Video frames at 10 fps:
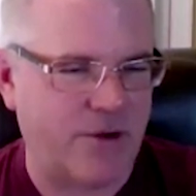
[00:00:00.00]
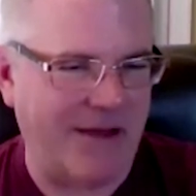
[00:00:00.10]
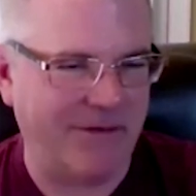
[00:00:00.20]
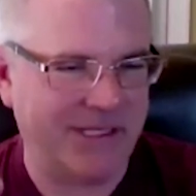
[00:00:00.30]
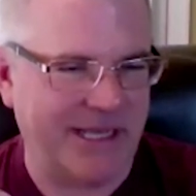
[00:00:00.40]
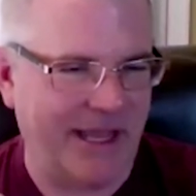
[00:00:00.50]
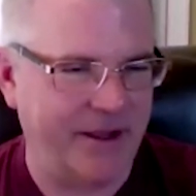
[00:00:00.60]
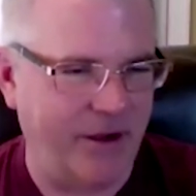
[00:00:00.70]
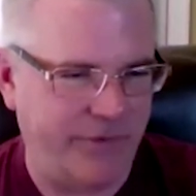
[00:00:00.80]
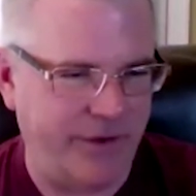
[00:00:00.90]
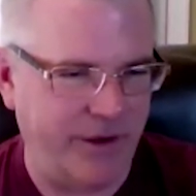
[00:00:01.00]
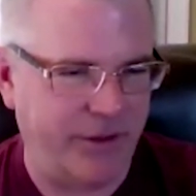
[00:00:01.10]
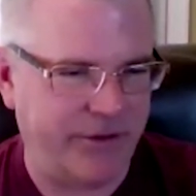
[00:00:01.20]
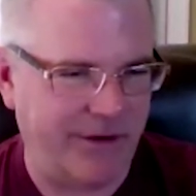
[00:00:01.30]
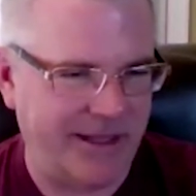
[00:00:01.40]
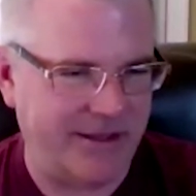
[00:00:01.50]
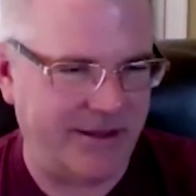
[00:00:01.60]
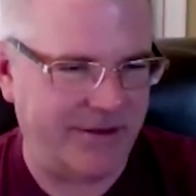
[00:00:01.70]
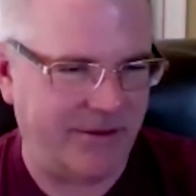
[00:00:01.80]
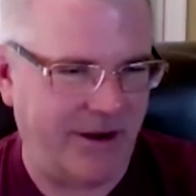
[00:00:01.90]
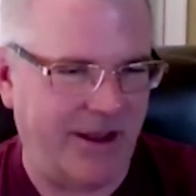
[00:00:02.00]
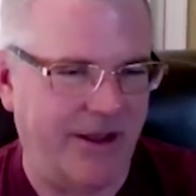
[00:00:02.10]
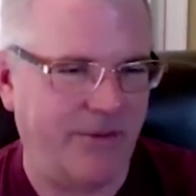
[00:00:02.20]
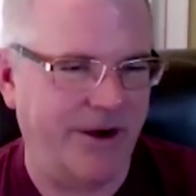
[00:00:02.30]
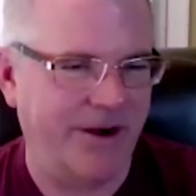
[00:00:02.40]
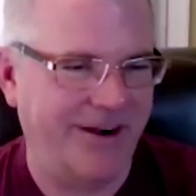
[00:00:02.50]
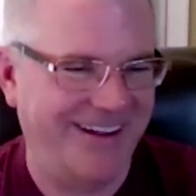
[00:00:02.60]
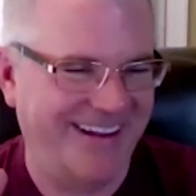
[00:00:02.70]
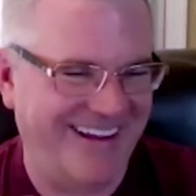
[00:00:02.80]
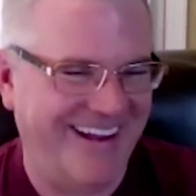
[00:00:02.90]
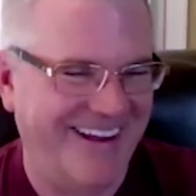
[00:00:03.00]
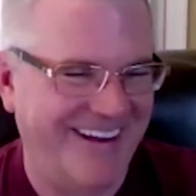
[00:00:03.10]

Travis Sago feel threatened, right? Where, right,